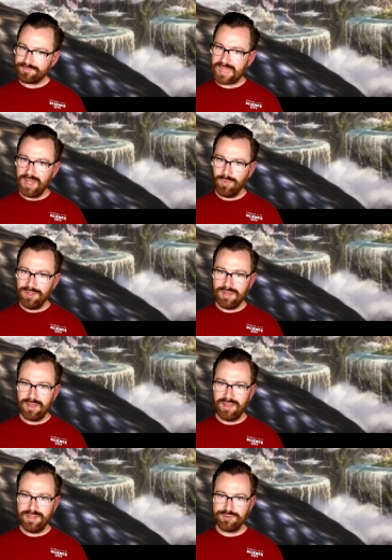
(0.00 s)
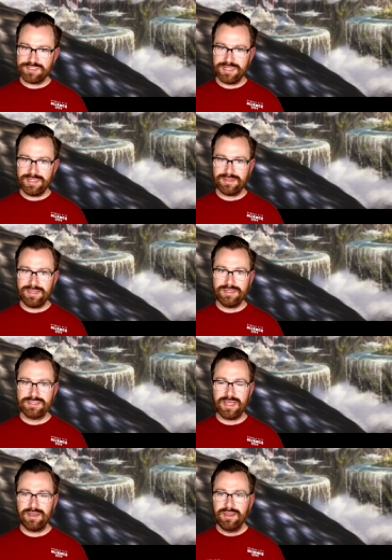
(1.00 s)
Now, one uh, interesting thing is
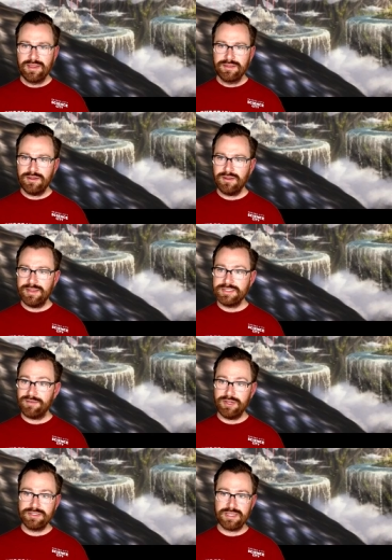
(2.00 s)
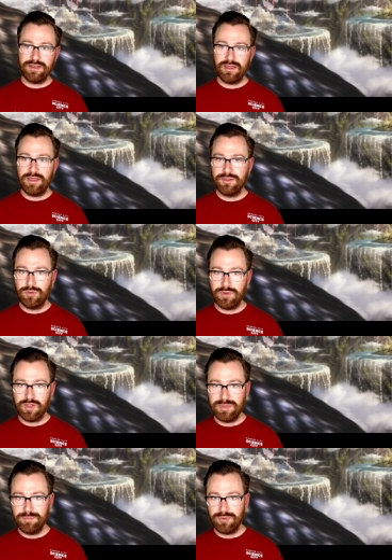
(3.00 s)
that there is evidence that uh, the
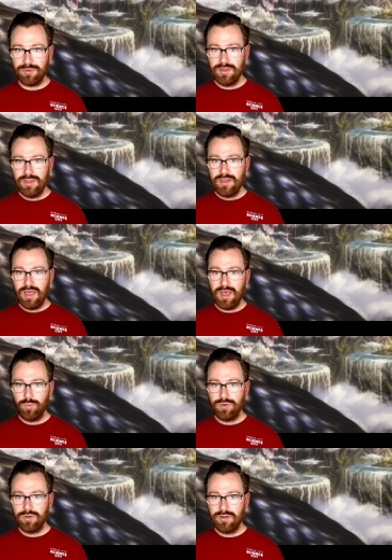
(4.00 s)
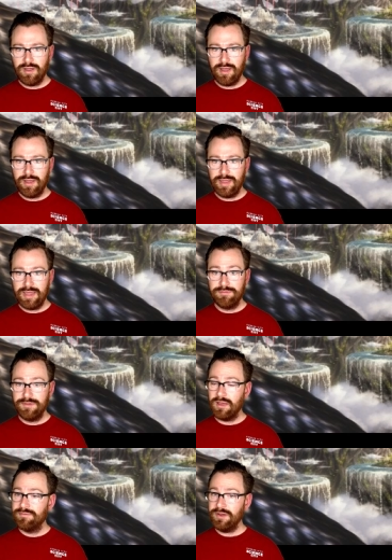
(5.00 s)
Nordic people uh, were uh, had ve
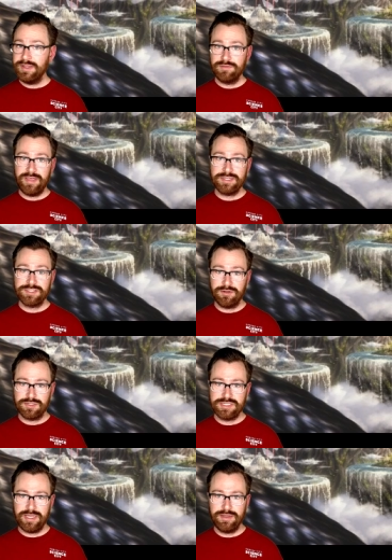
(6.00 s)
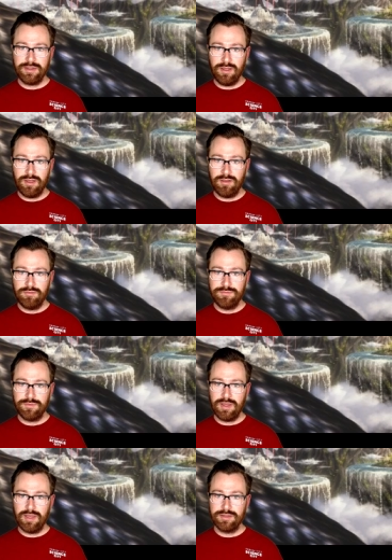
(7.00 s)
a very advanced understanding of
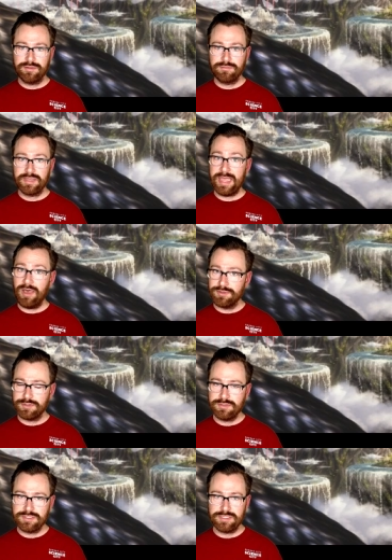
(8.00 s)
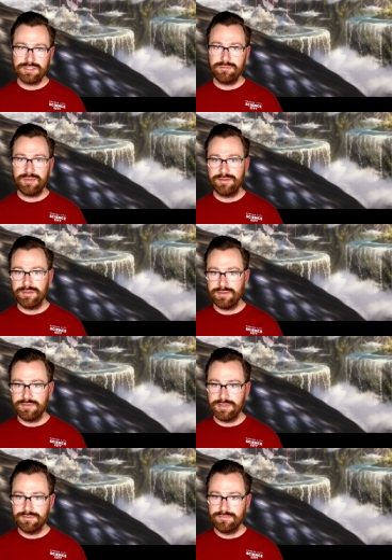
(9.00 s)
uh, the calendar system and the
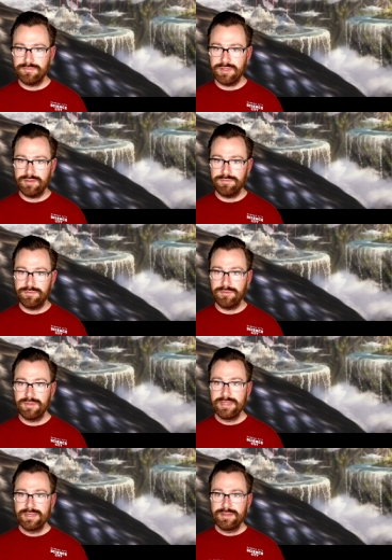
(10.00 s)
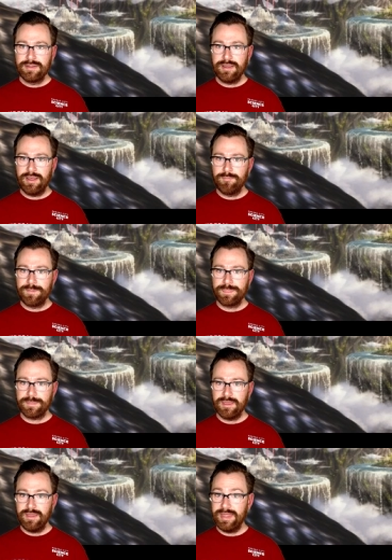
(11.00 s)
the uh, the. Um,
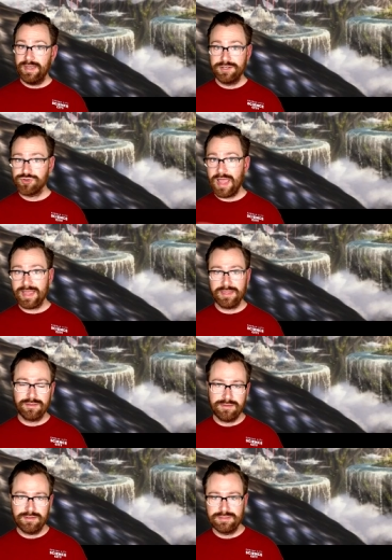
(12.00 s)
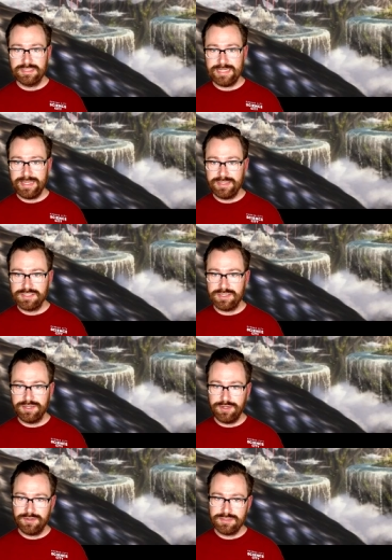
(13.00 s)
and, and tracking the days and
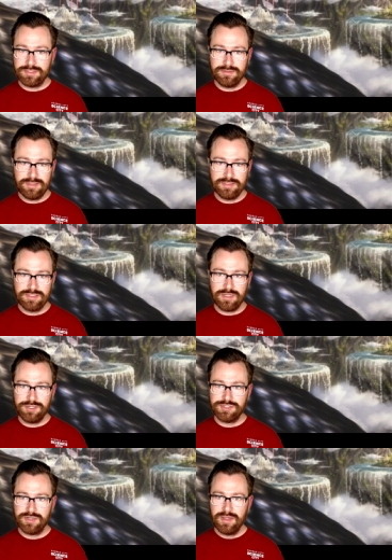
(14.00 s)
years and, and such.